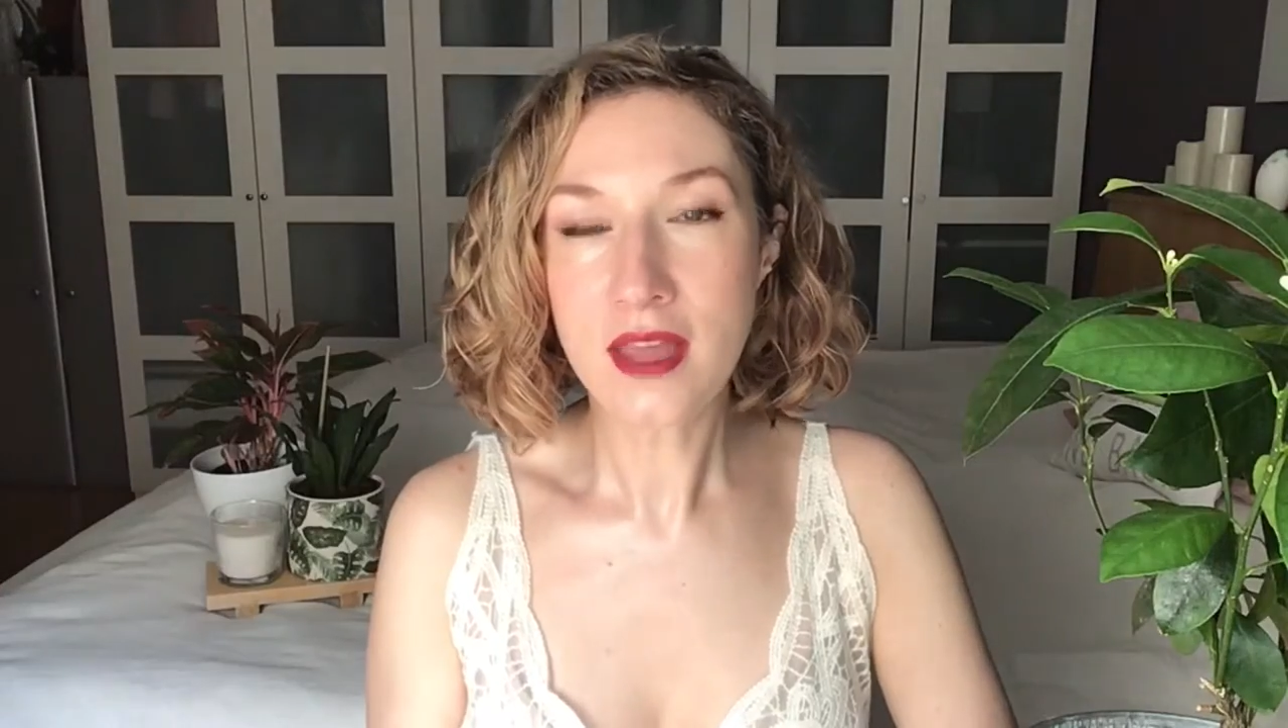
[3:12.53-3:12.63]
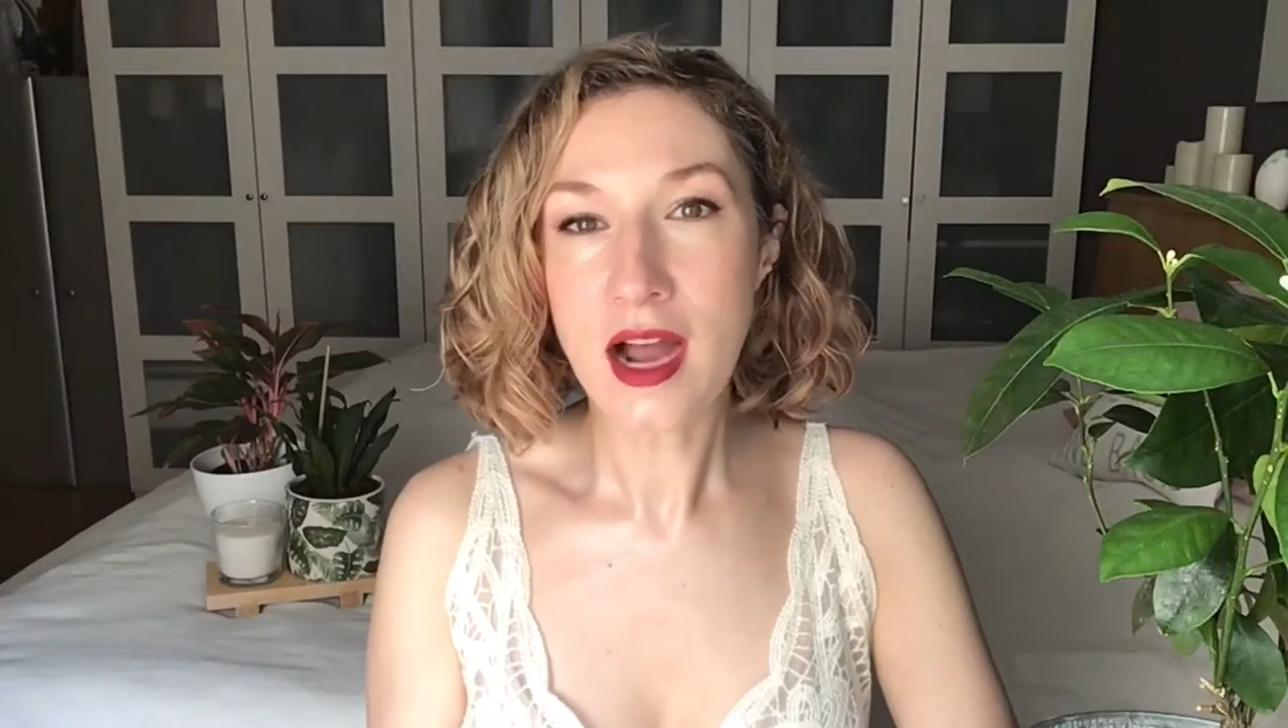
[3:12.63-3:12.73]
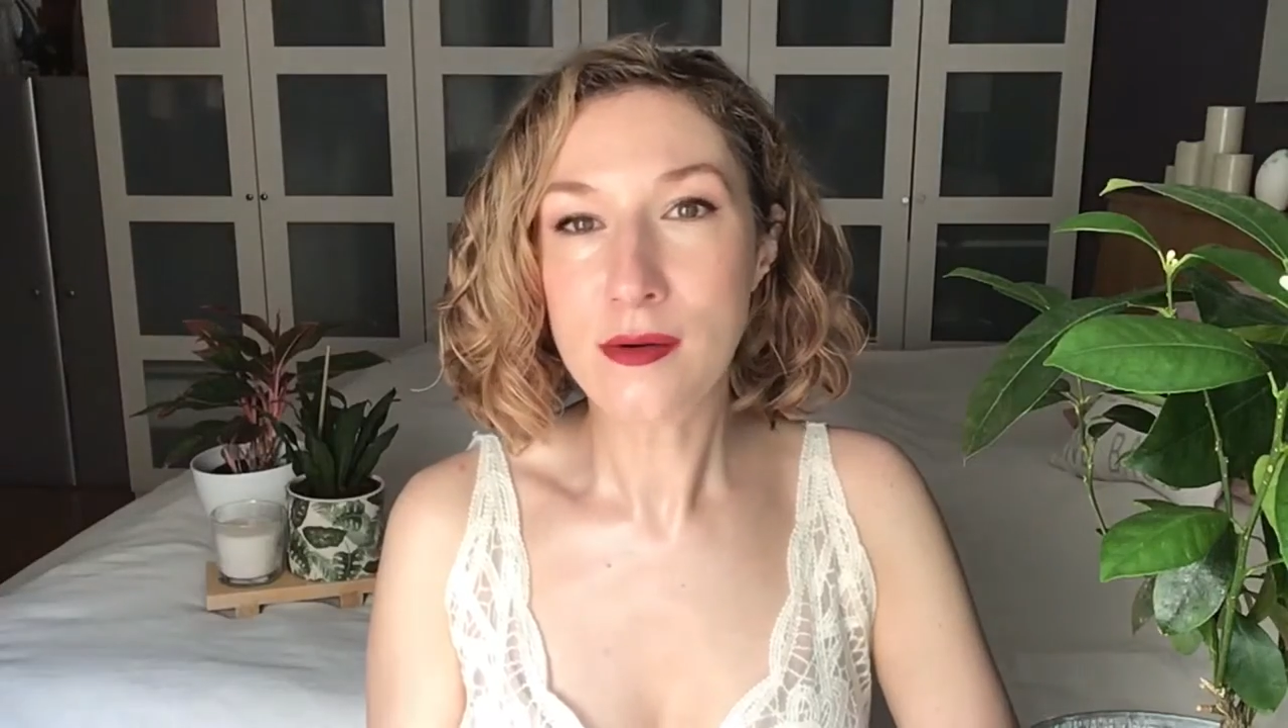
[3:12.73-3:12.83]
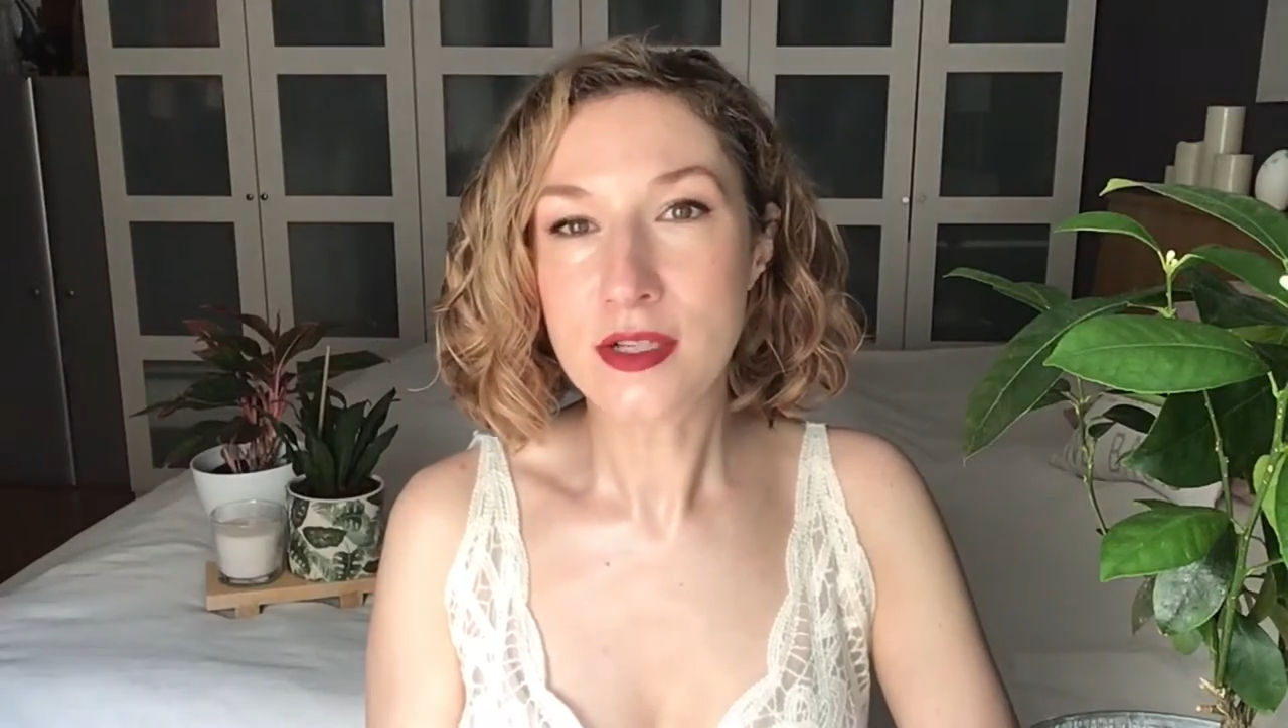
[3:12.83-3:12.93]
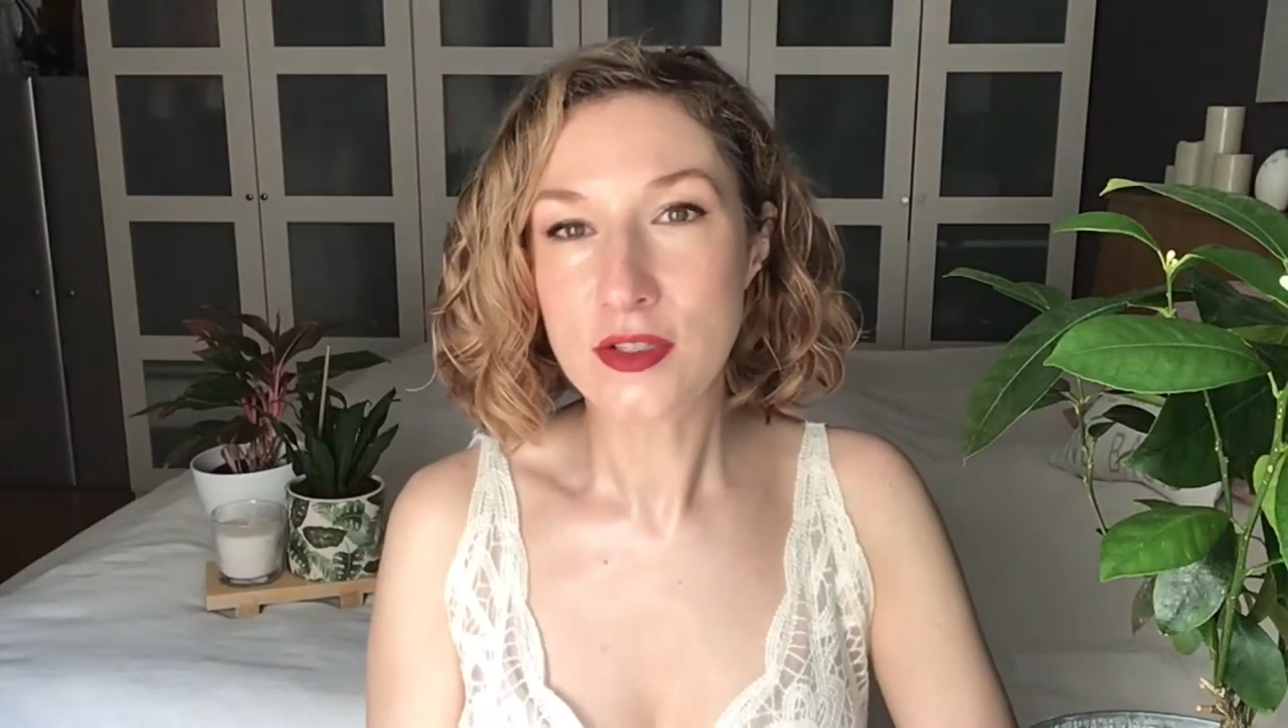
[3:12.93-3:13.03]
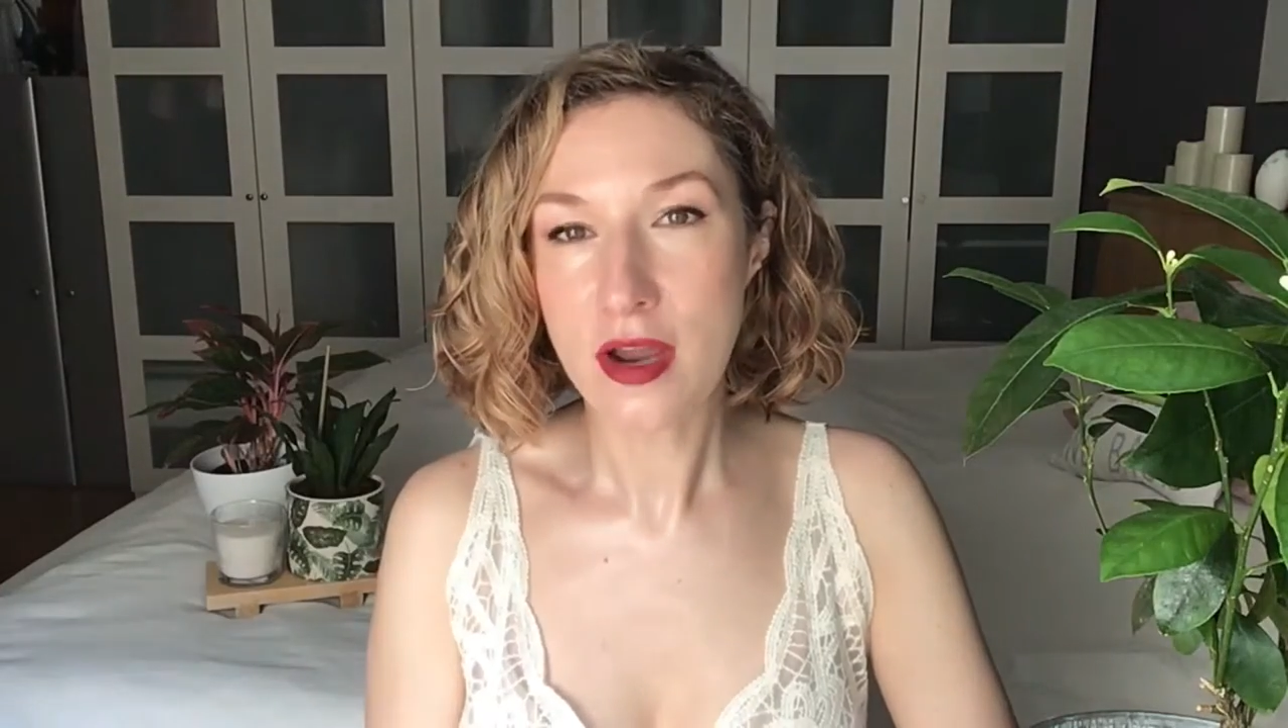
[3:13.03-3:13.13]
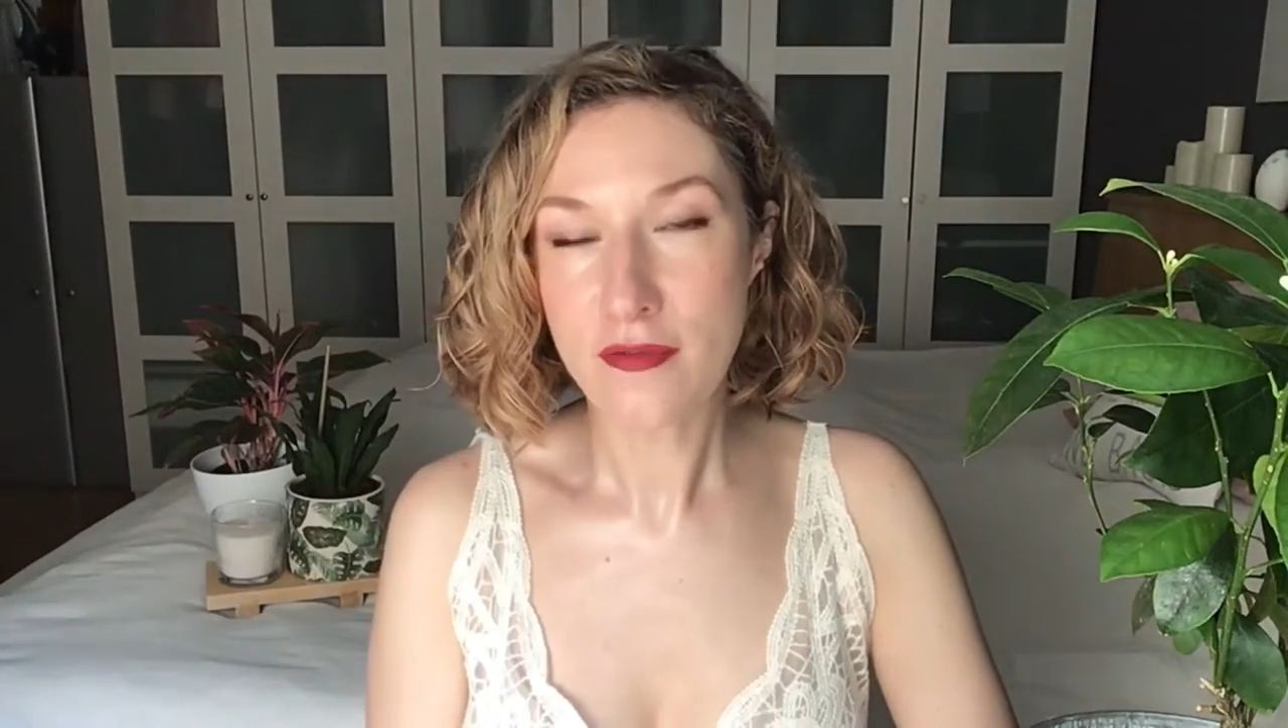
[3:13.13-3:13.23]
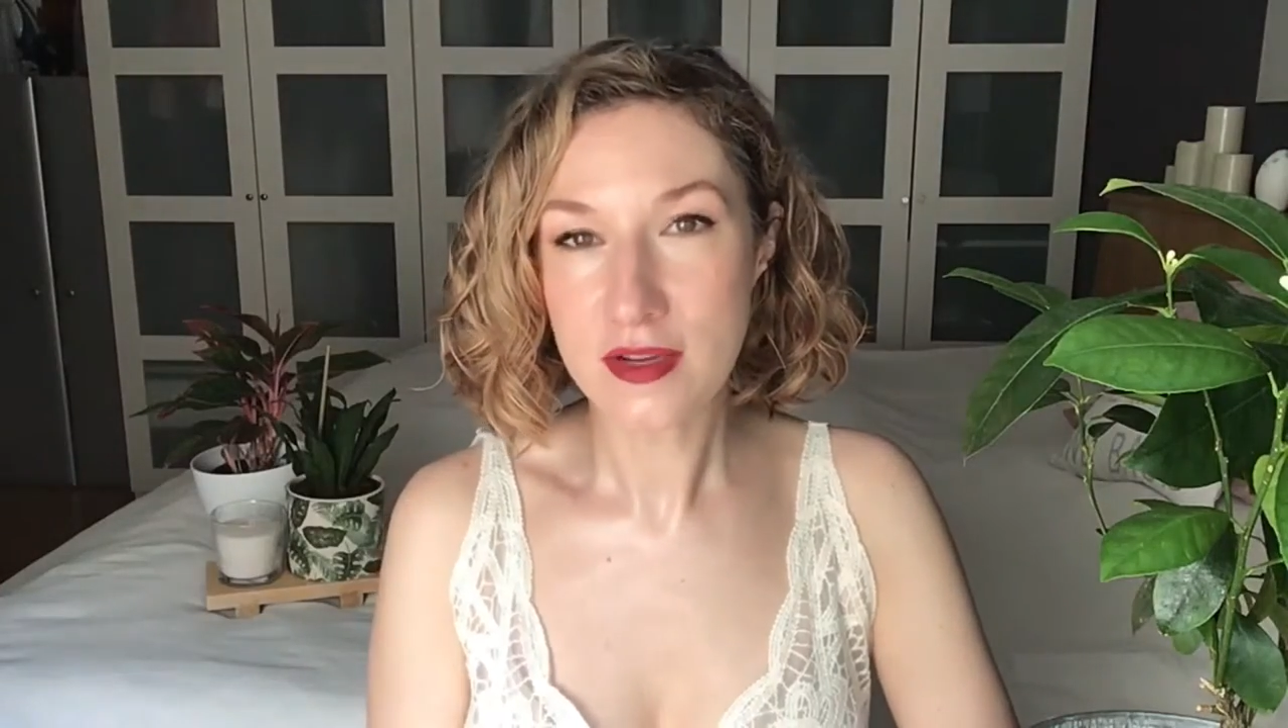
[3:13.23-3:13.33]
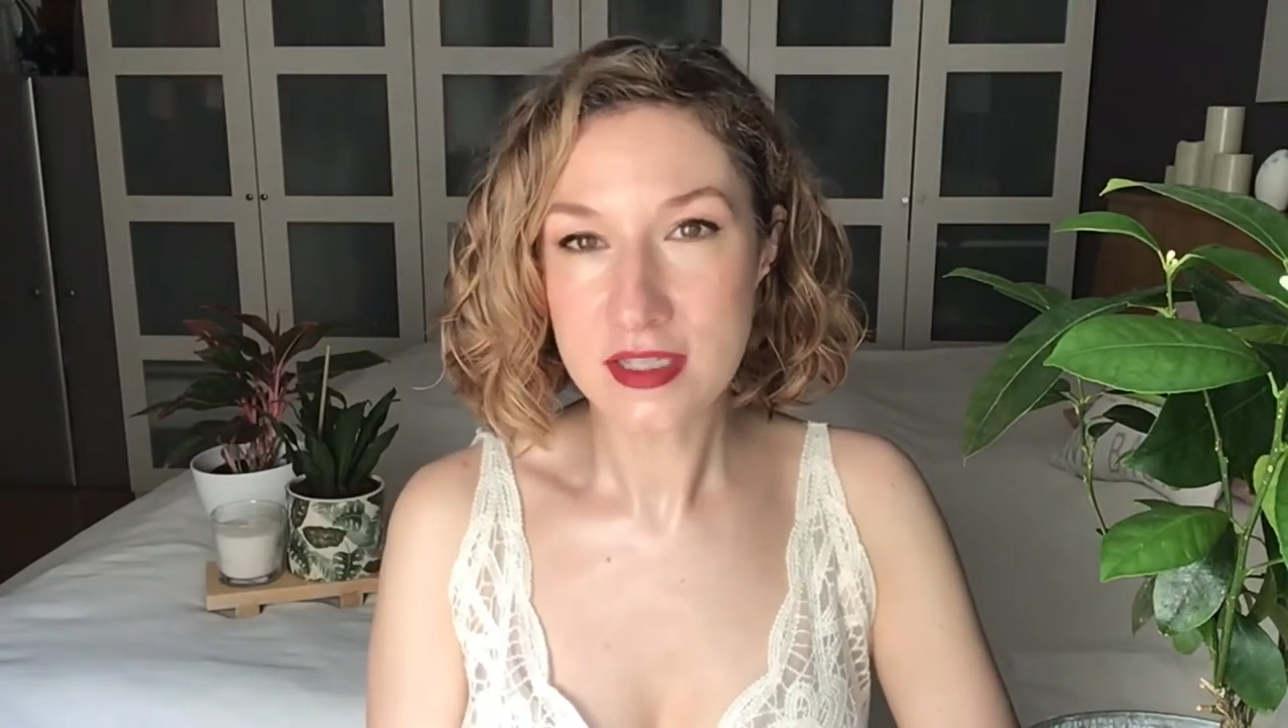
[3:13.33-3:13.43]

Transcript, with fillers: hour driving